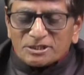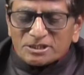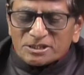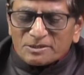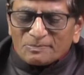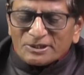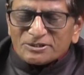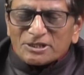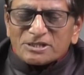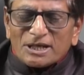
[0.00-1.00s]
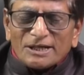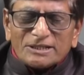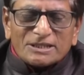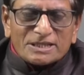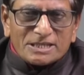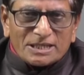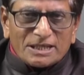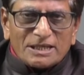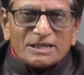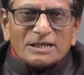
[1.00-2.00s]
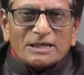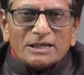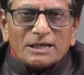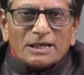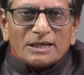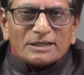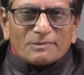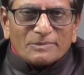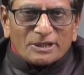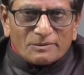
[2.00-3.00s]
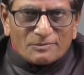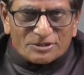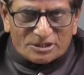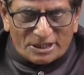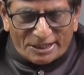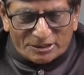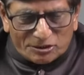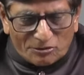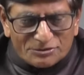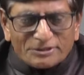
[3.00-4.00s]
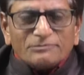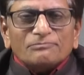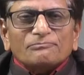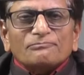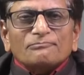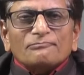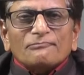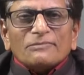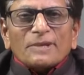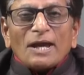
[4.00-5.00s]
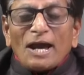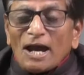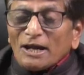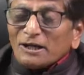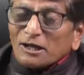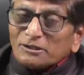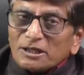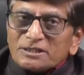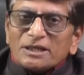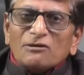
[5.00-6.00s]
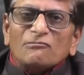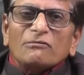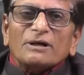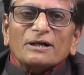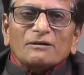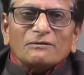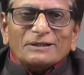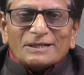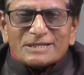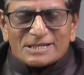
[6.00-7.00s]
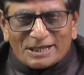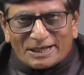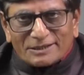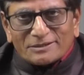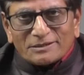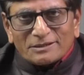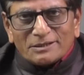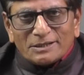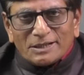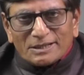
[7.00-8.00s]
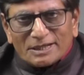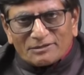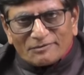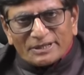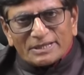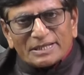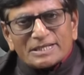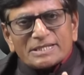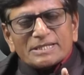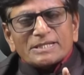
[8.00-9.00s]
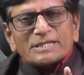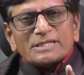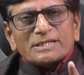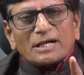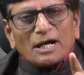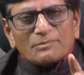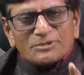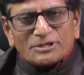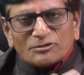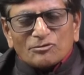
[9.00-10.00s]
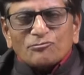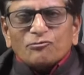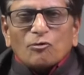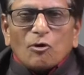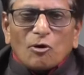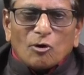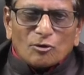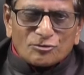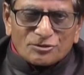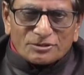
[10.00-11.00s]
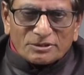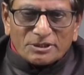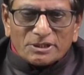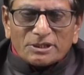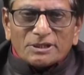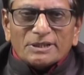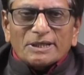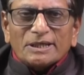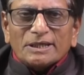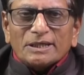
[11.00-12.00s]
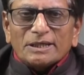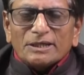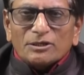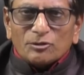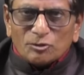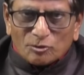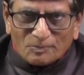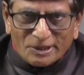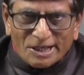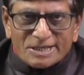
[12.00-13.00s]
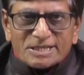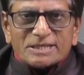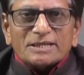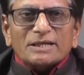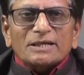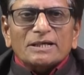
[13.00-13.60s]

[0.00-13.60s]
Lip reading: it is the pension side, they say the minimum is 9,000. And others have worked out and said that when this comes into force, the UPS,